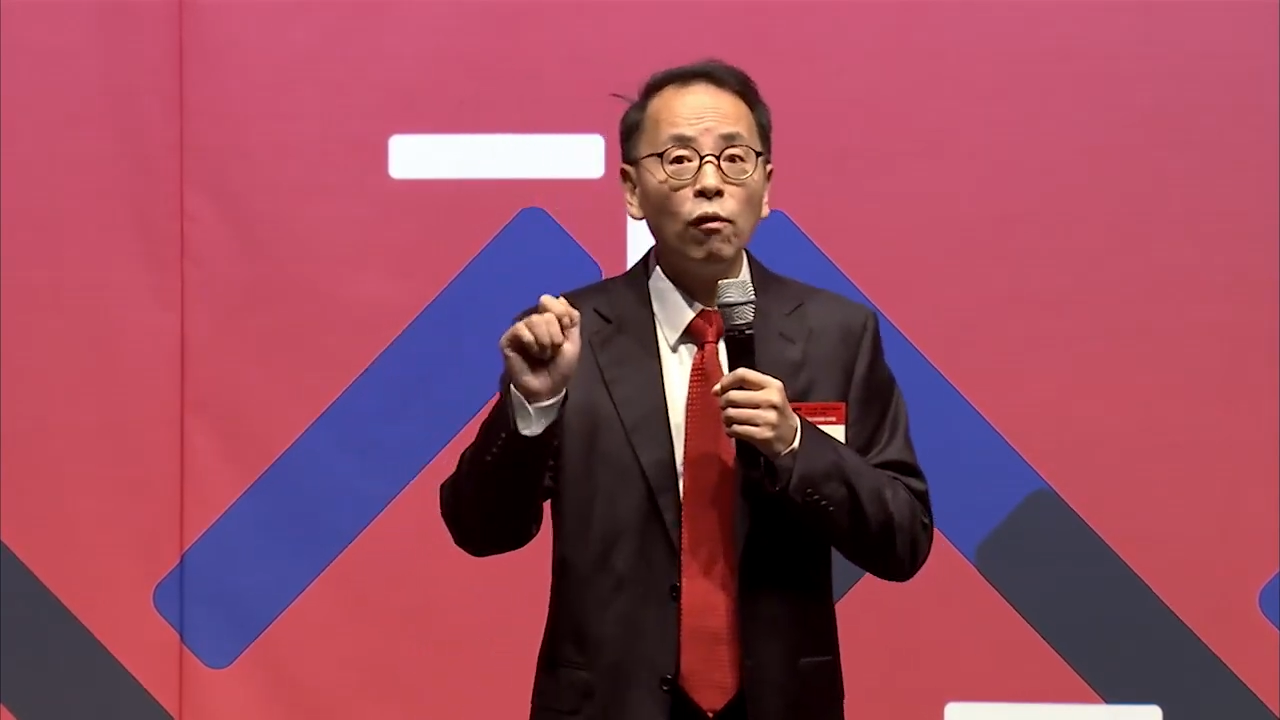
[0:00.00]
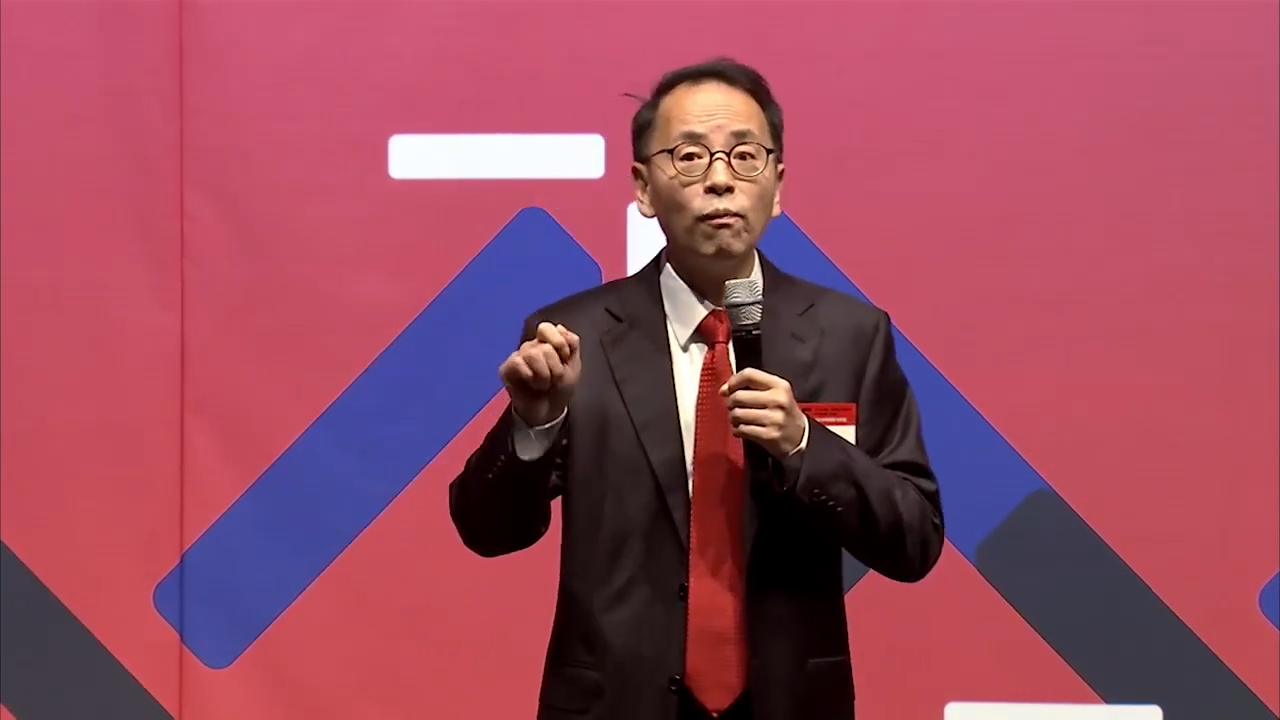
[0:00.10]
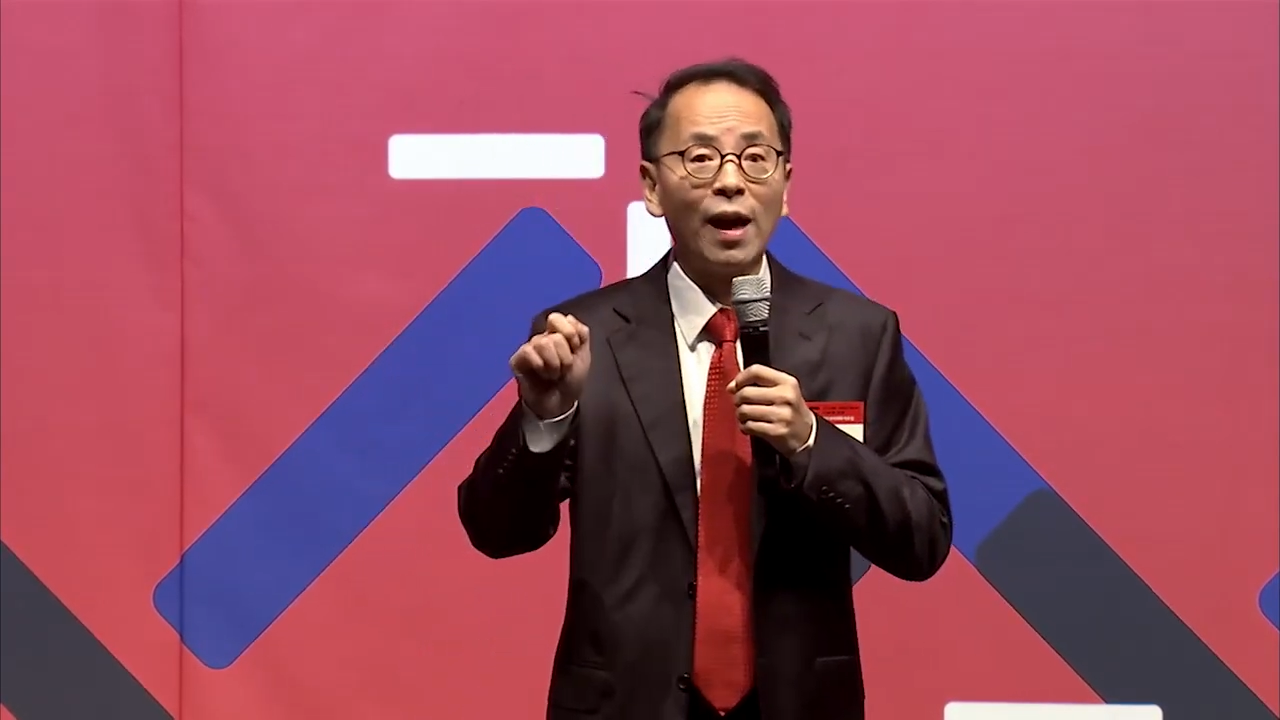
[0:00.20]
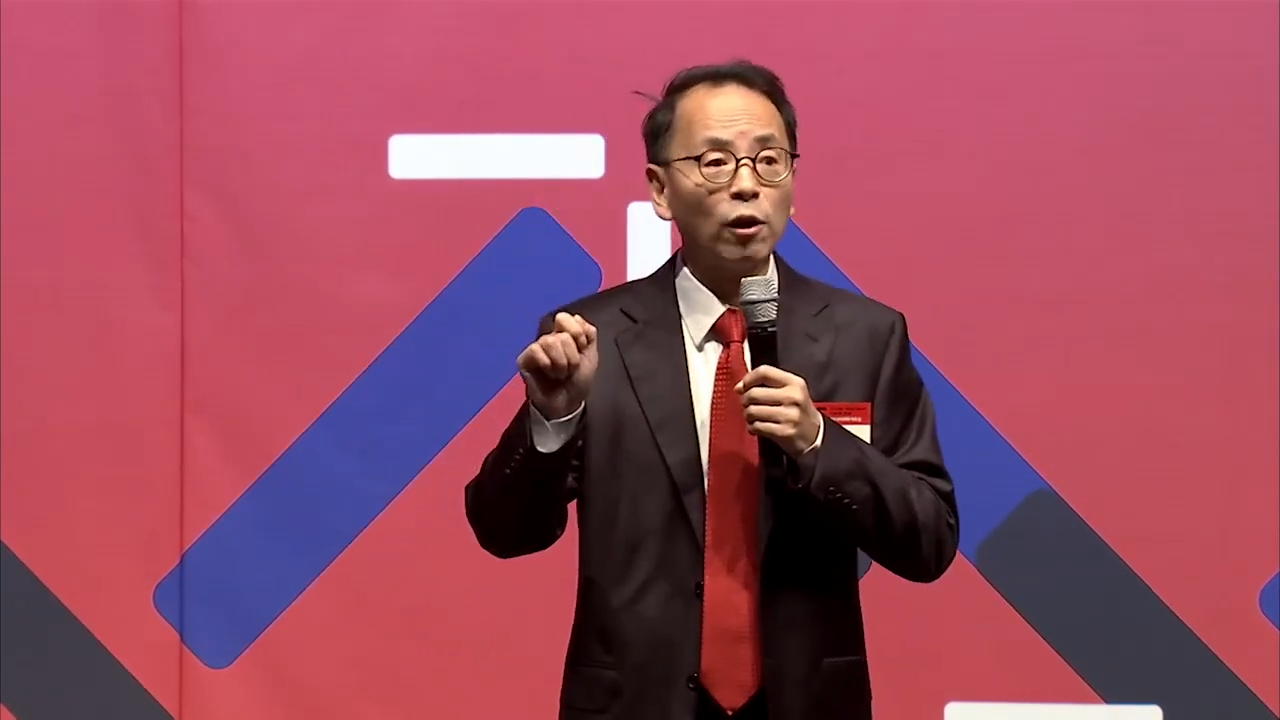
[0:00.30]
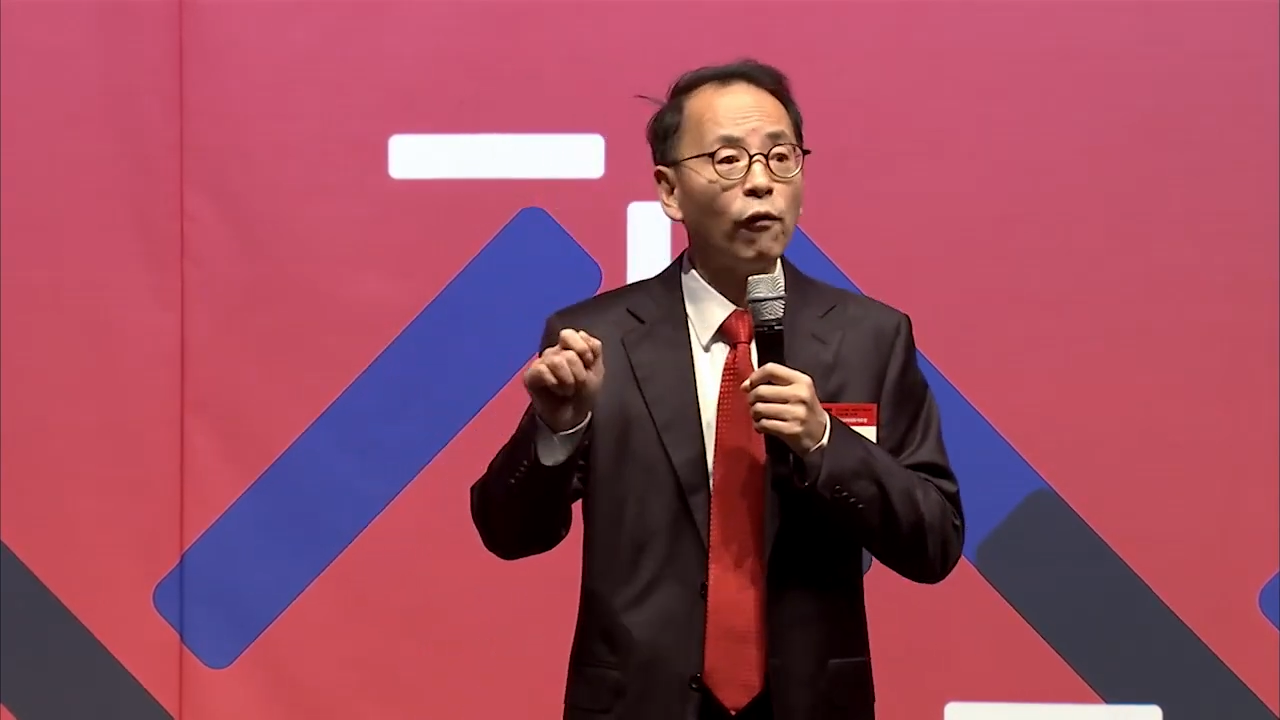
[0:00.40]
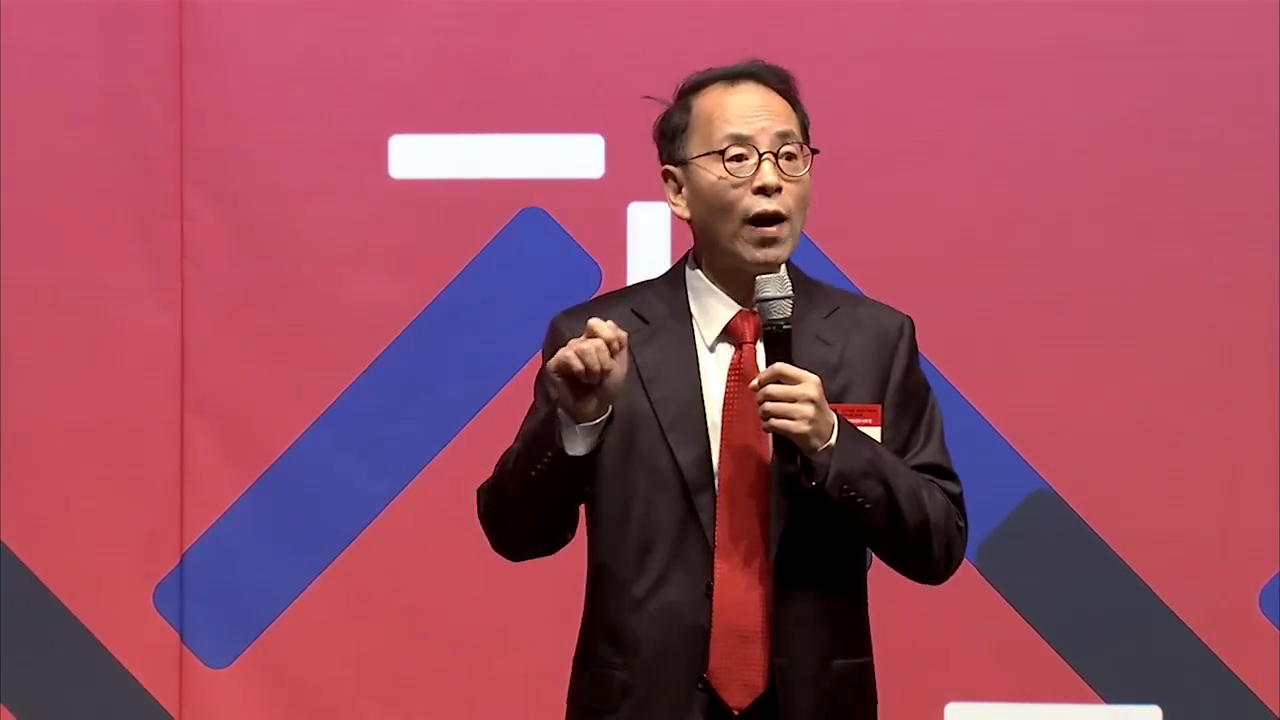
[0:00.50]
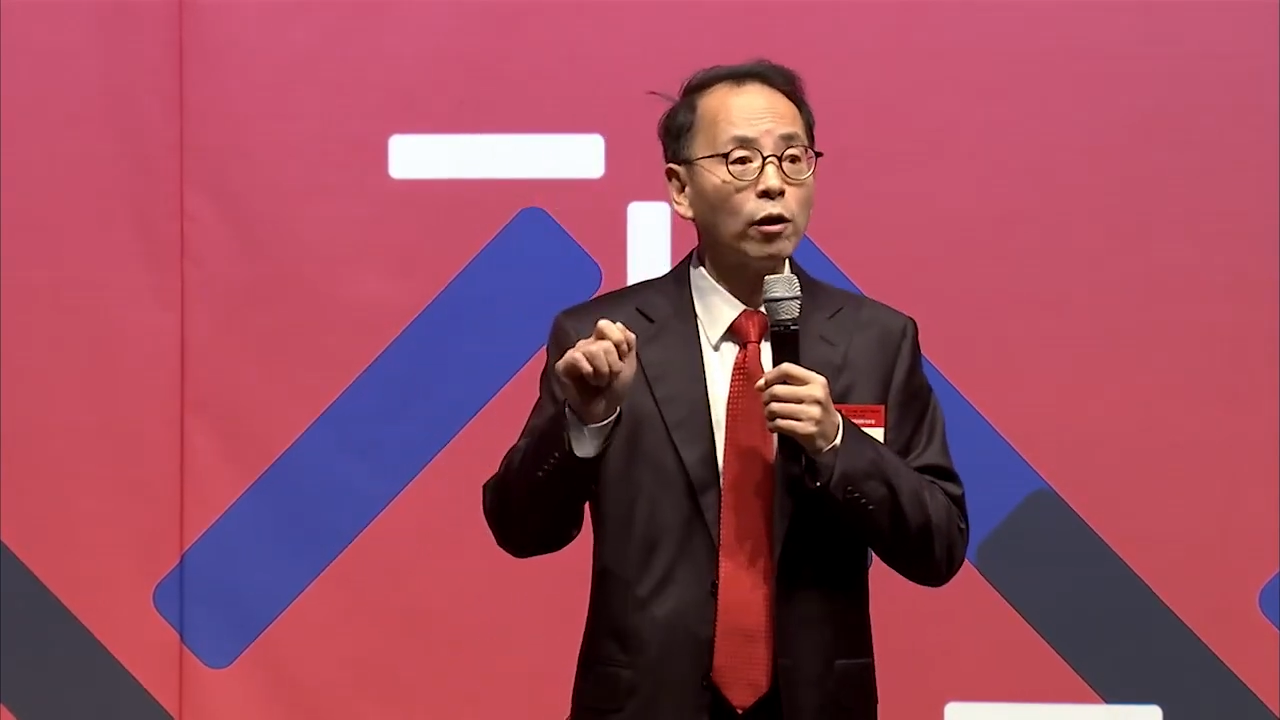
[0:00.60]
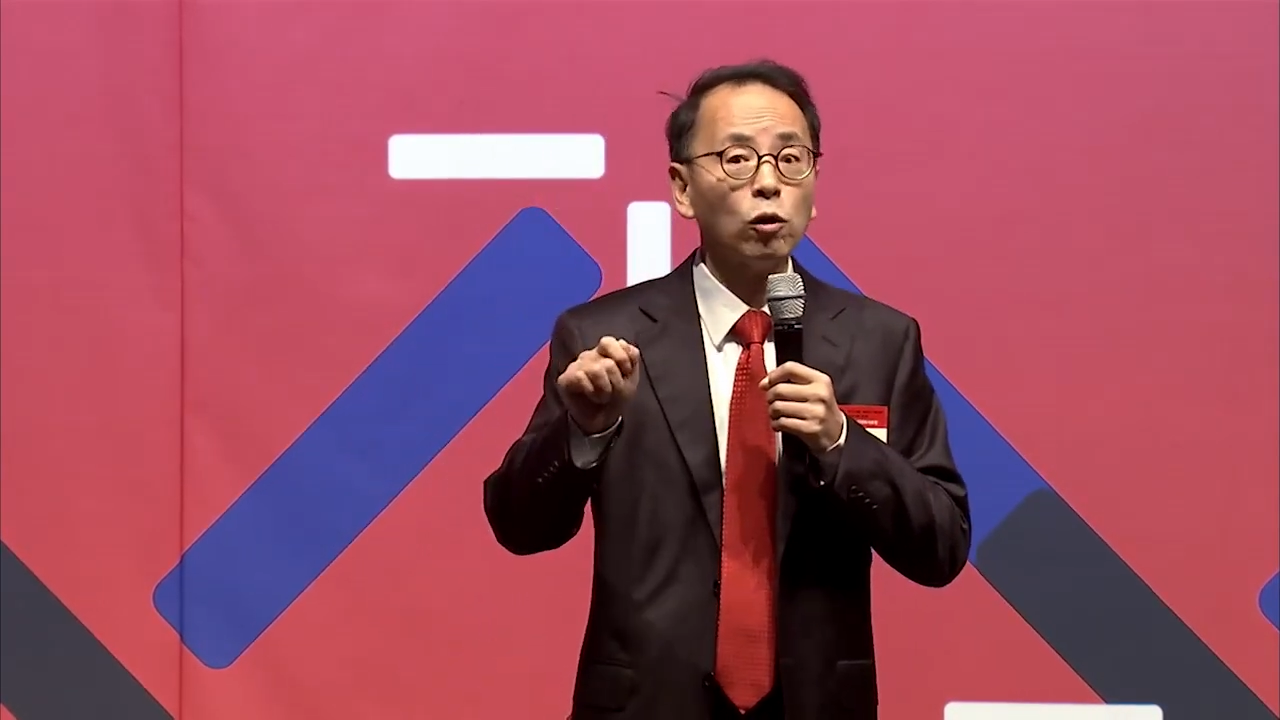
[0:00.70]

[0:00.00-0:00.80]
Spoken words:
manufacturing